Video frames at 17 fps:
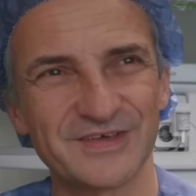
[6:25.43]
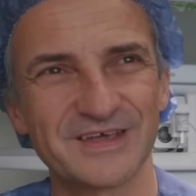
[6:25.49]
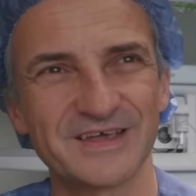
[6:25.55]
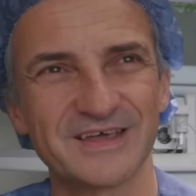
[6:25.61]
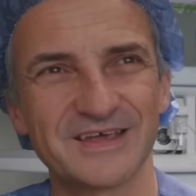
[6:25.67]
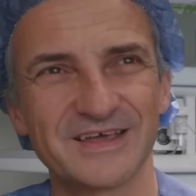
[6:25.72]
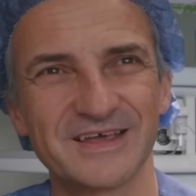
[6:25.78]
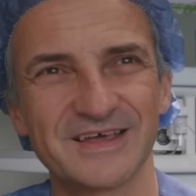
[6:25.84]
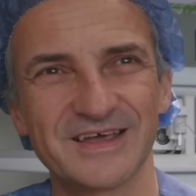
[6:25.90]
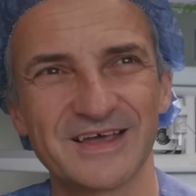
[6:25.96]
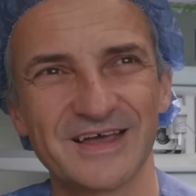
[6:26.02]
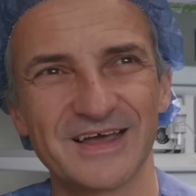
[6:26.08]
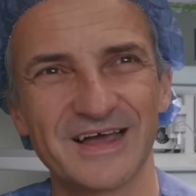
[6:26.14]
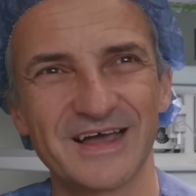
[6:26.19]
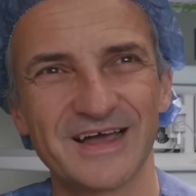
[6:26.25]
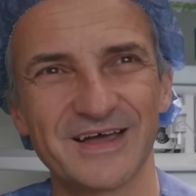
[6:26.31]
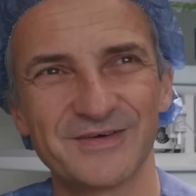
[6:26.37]
Yeah,
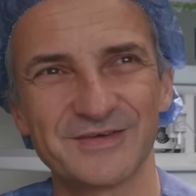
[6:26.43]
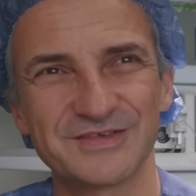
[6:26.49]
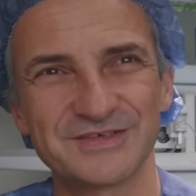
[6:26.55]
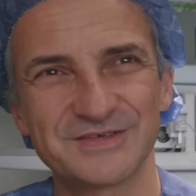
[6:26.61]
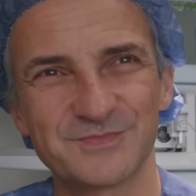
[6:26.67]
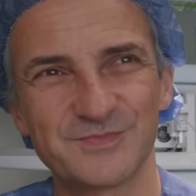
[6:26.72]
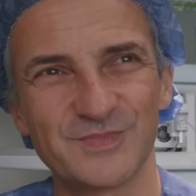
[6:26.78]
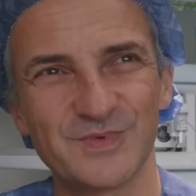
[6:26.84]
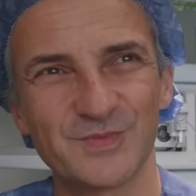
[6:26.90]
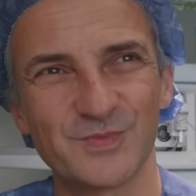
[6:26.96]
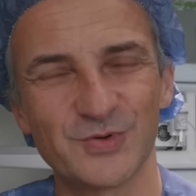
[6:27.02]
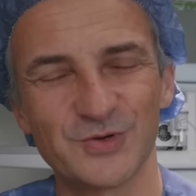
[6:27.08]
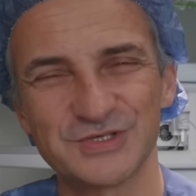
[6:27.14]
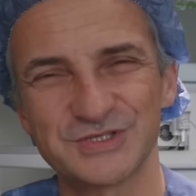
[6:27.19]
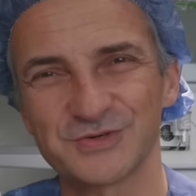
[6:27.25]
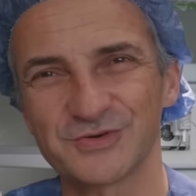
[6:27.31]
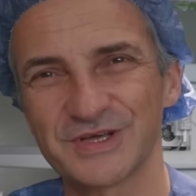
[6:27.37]
uh, which
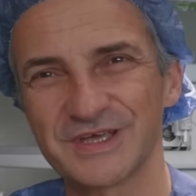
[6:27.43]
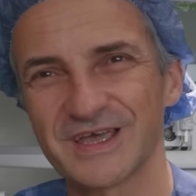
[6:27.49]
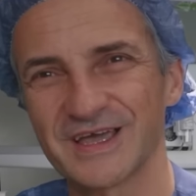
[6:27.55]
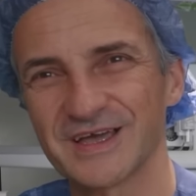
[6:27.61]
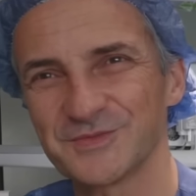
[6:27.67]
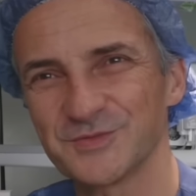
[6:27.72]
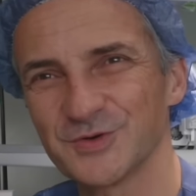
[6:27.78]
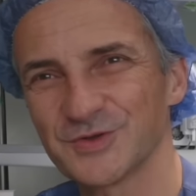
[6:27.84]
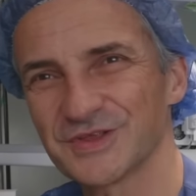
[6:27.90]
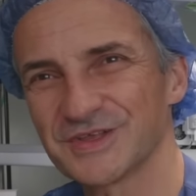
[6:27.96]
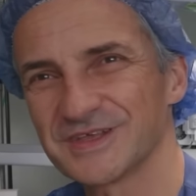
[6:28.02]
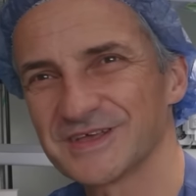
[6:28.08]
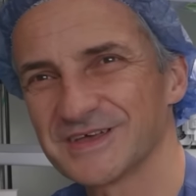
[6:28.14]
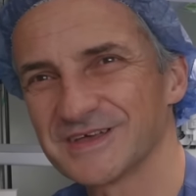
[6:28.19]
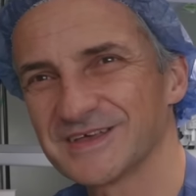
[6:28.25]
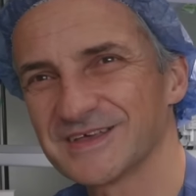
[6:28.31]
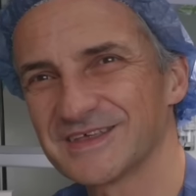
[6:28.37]
your ego more than
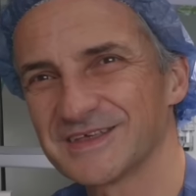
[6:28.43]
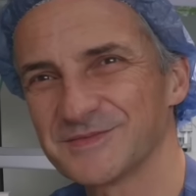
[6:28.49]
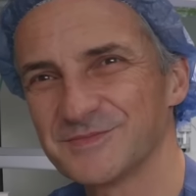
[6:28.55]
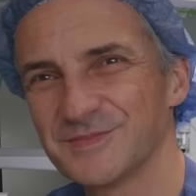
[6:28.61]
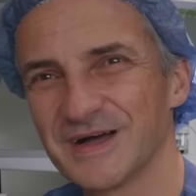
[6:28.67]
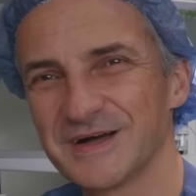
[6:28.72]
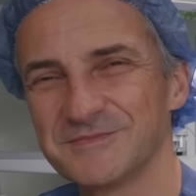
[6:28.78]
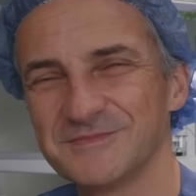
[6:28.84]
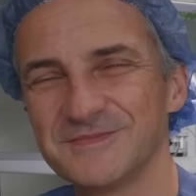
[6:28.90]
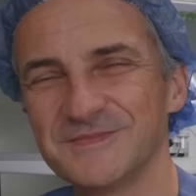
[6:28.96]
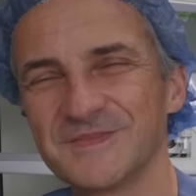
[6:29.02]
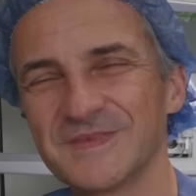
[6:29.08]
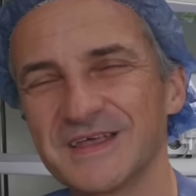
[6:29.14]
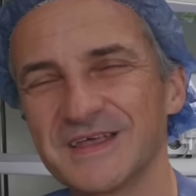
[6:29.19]
your your bum.